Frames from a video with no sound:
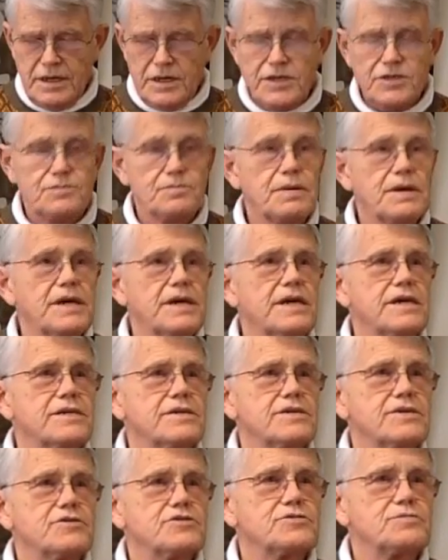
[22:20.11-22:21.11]
is
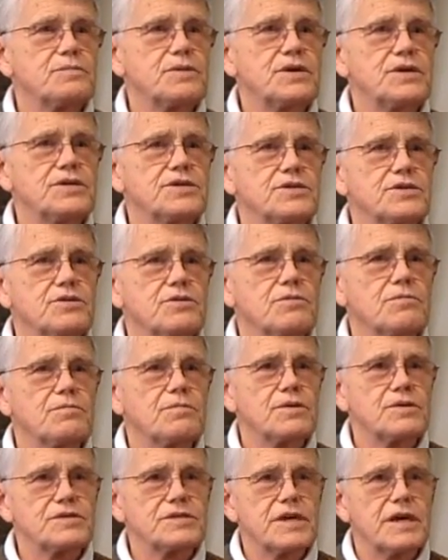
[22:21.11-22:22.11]
paid to spiritual
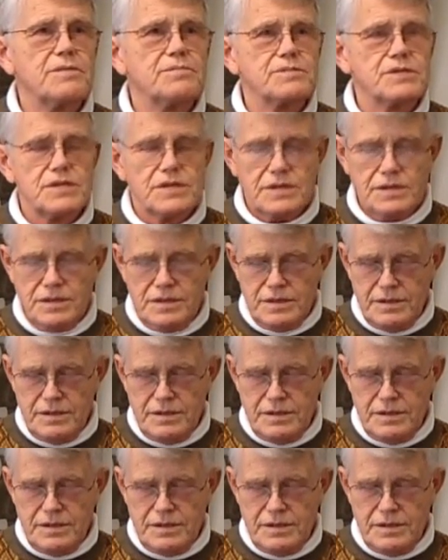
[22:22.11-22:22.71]
perception.